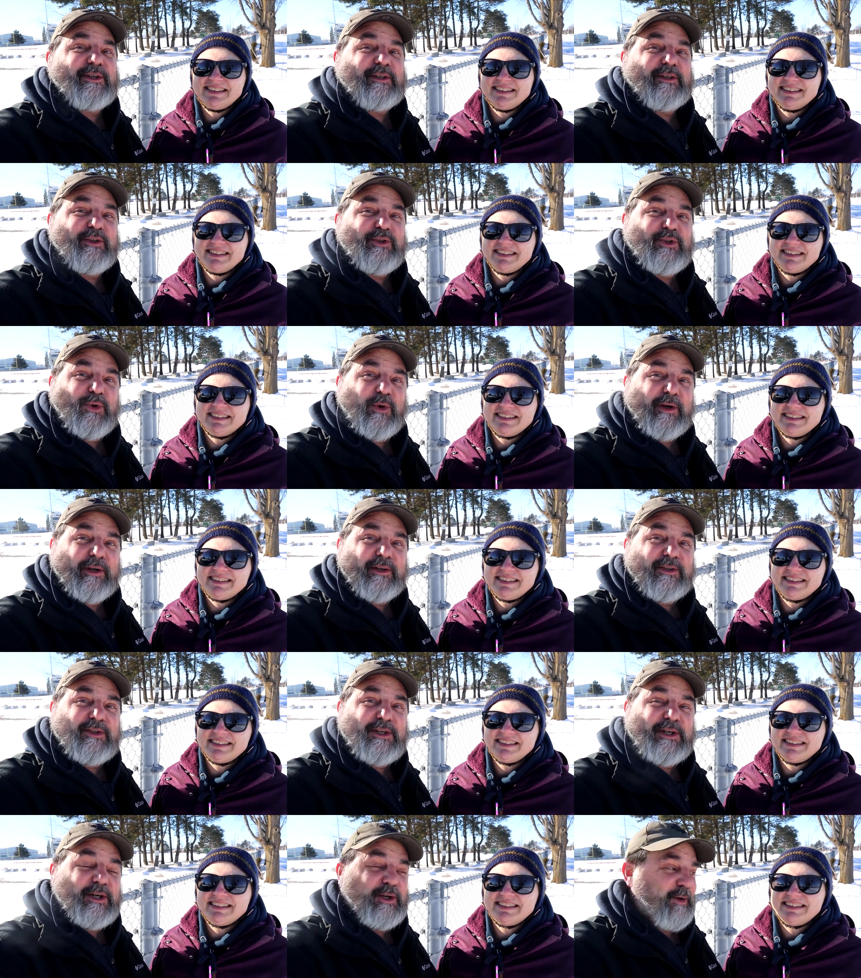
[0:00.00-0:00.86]
Speaker 1: you could join
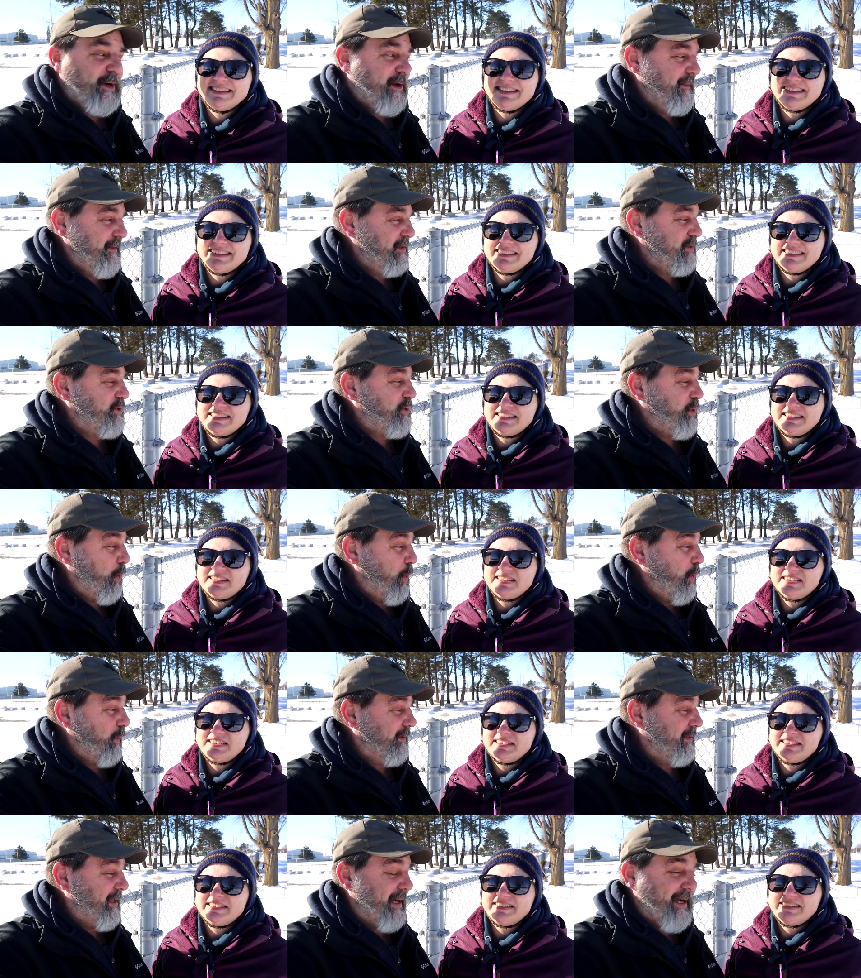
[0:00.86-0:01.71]
us here on this
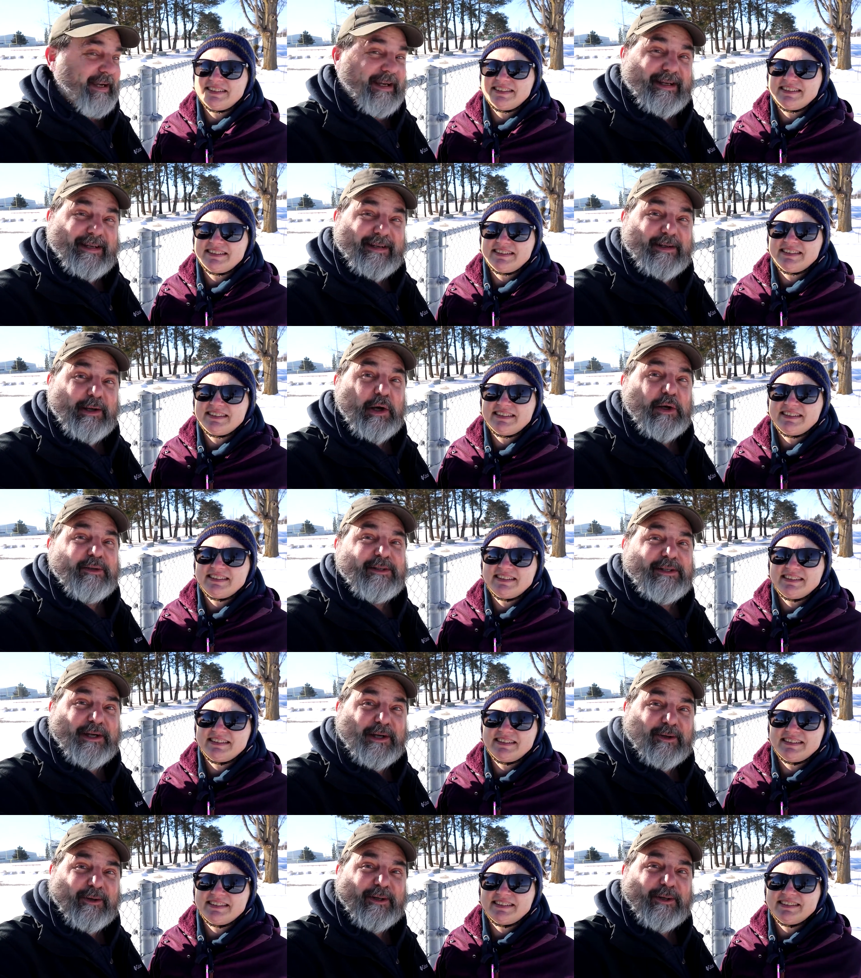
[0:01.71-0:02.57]
cold day in
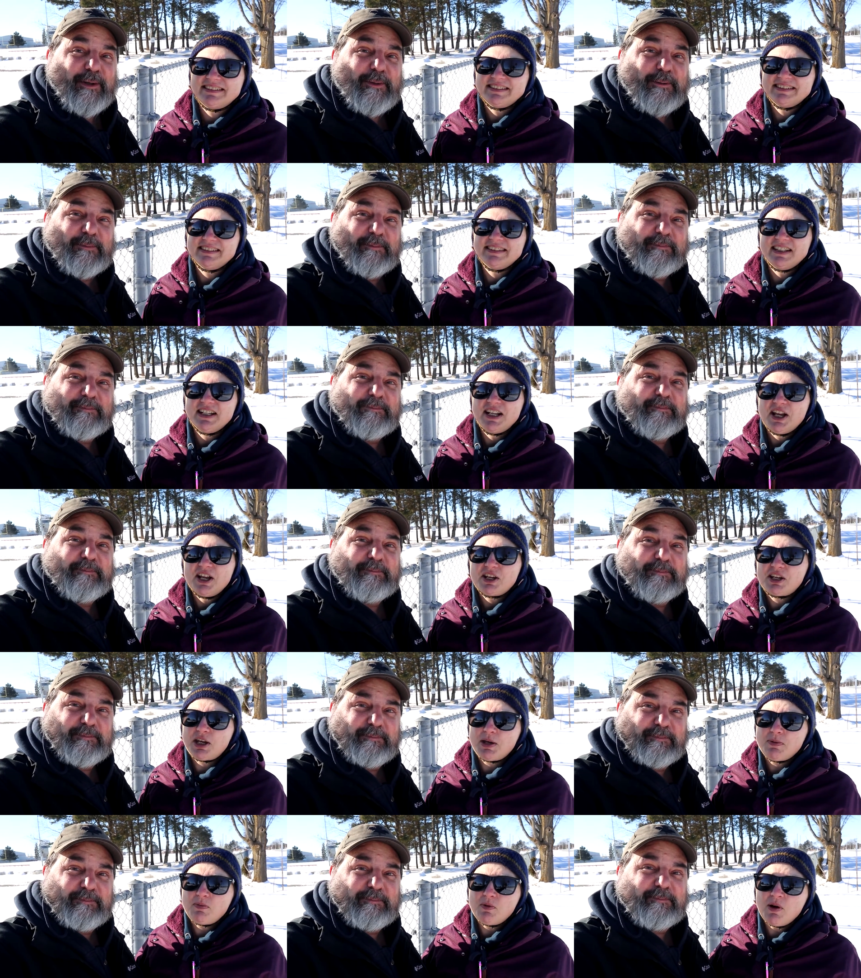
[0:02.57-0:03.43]
Ontario.
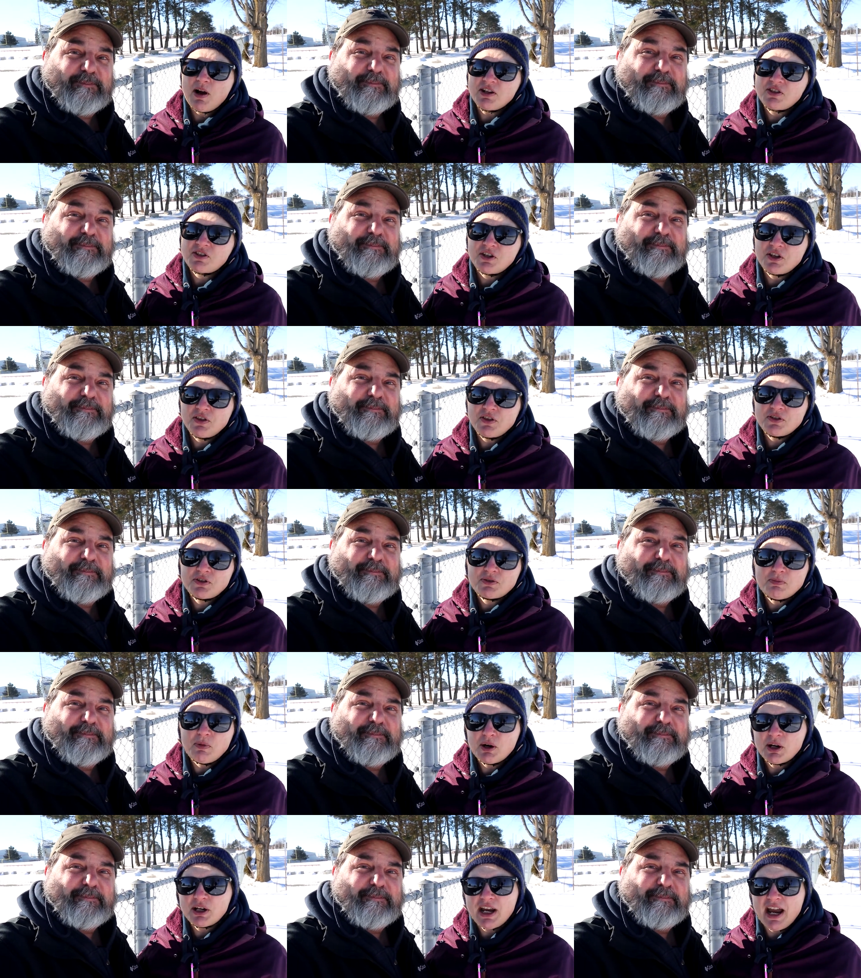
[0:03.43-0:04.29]
Speaker 2: Keep watching. There's
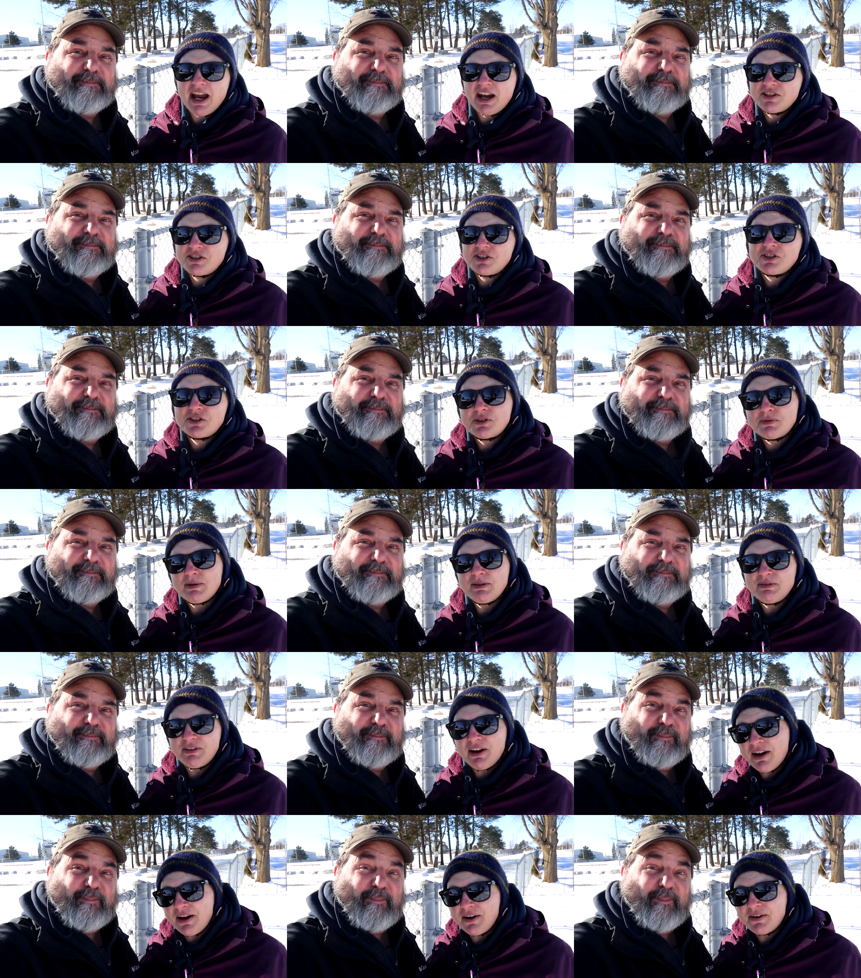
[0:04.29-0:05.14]
more caches to be
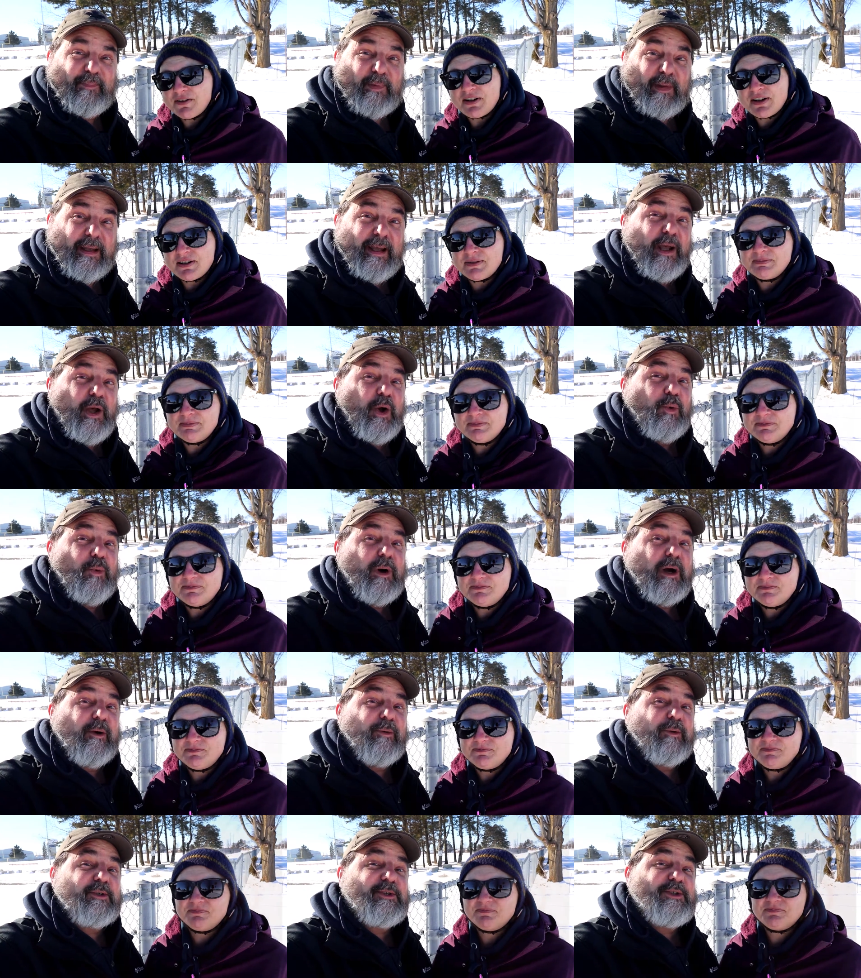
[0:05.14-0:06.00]
found.
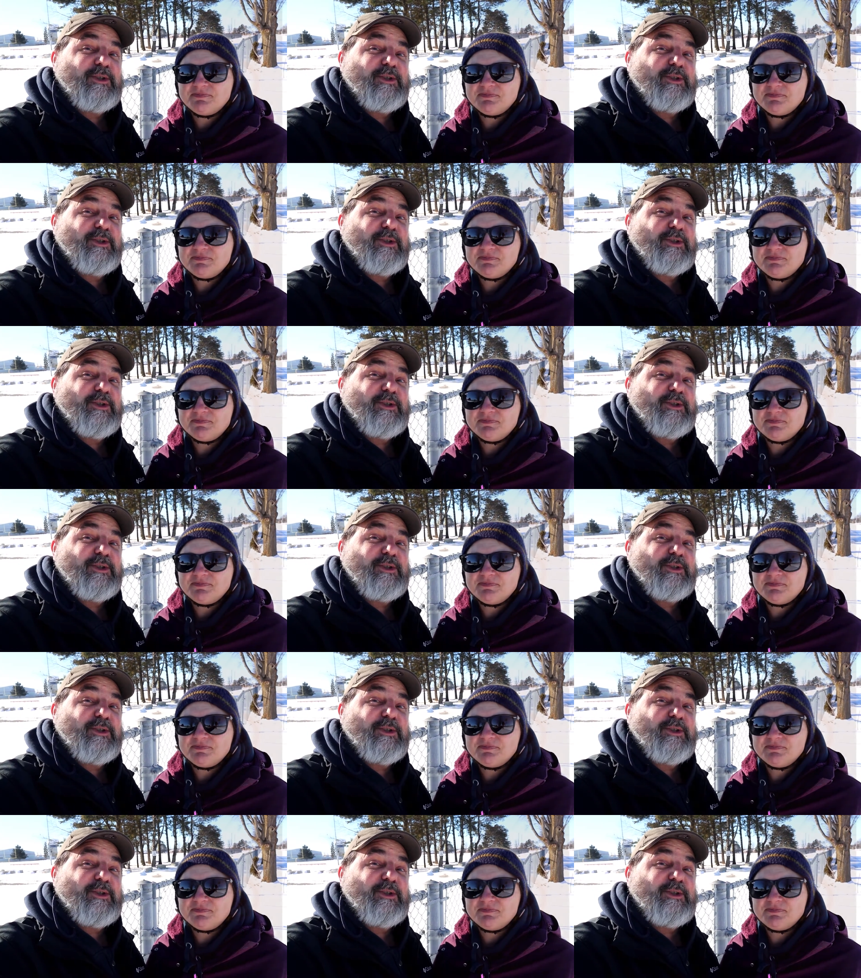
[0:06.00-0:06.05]
Speaker 1: Where will